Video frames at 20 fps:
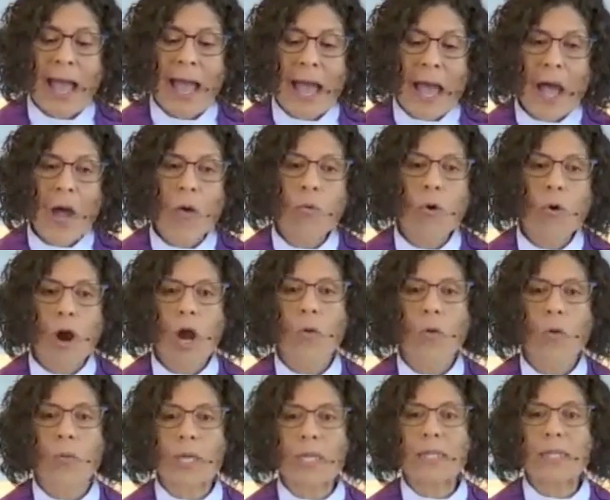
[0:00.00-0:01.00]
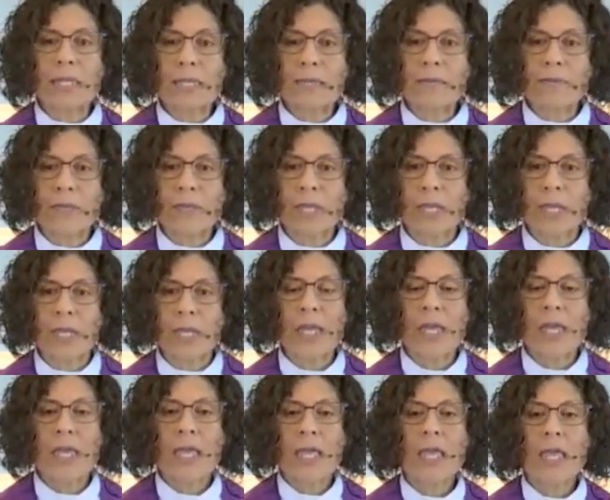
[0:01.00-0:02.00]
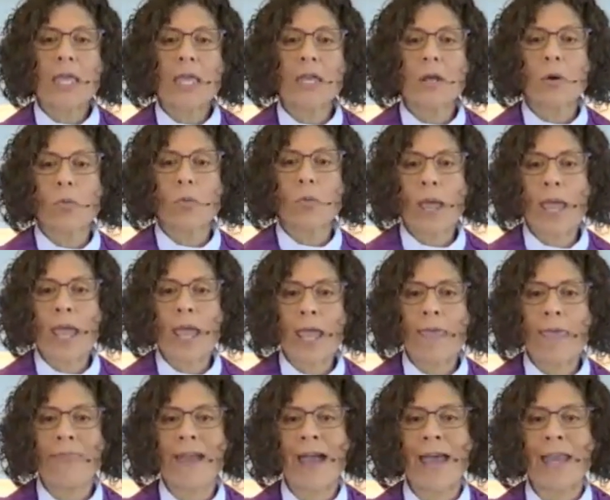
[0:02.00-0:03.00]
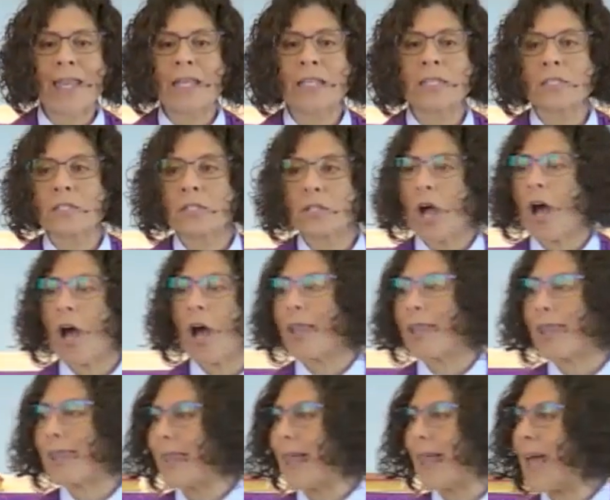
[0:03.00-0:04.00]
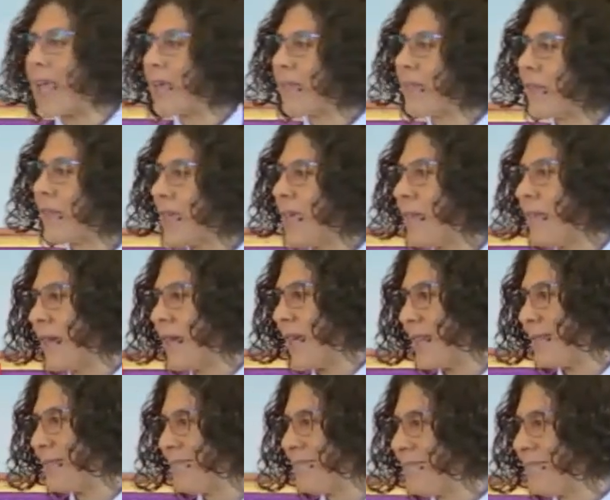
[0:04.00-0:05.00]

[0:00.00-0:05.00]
How are we living in a way that is not life-giving?